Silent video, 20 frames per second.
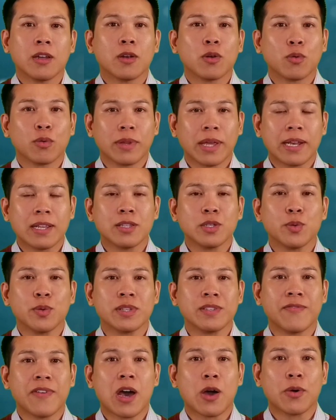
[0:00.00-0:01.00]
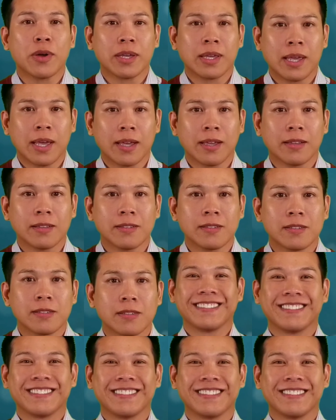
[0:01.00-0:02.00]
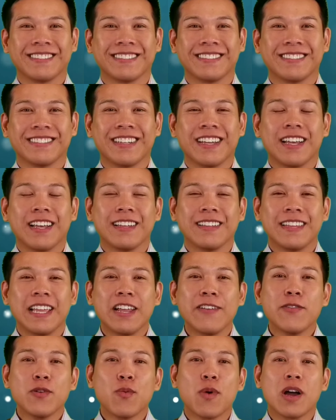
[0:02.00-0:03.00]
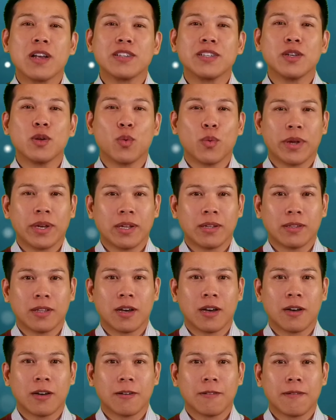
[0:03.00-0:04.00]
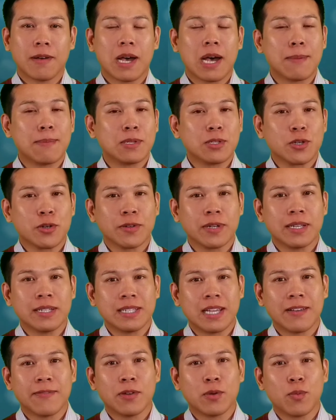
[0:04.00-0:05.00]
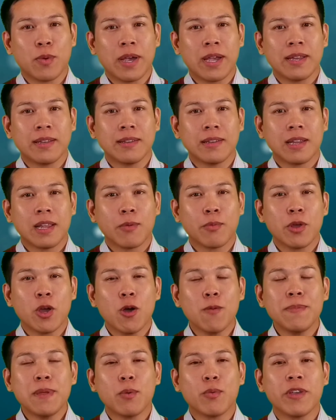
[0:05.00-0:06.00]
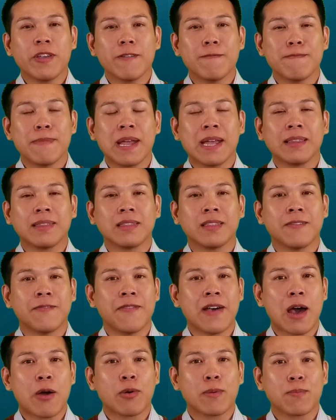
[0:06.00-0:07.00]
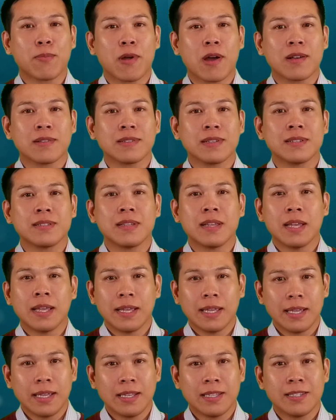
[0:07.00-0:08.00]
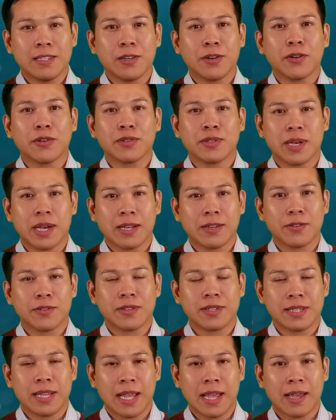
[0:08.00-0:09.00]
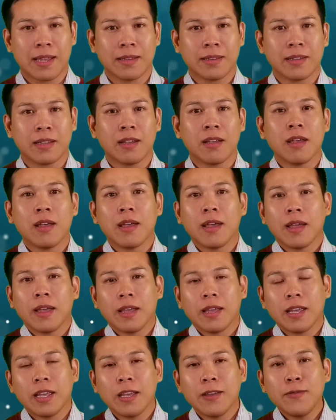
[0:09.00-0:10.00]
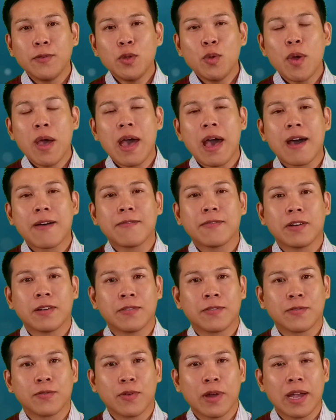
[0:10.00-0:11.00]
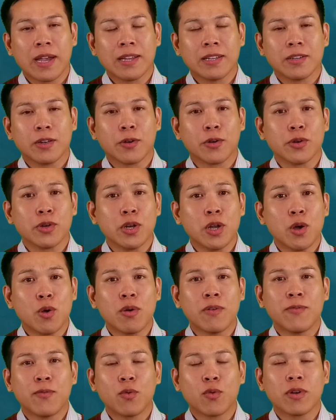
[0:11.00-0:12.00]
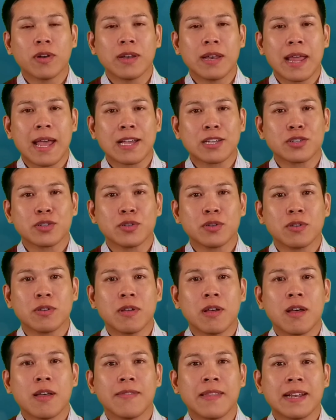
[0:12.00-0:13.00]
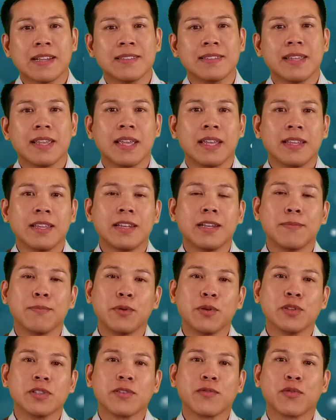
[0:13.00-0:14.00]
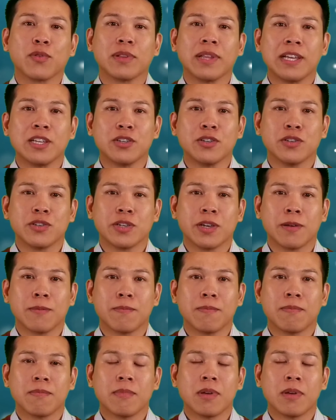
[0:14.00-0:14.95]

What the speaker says: related to his VAWA case. Thank you for watching Winning Law. I'm attorney David Nguyen, and we hope that we have made the VAWA process easier to understand. If you have a friend or know a foreign national that is in an abusive relationship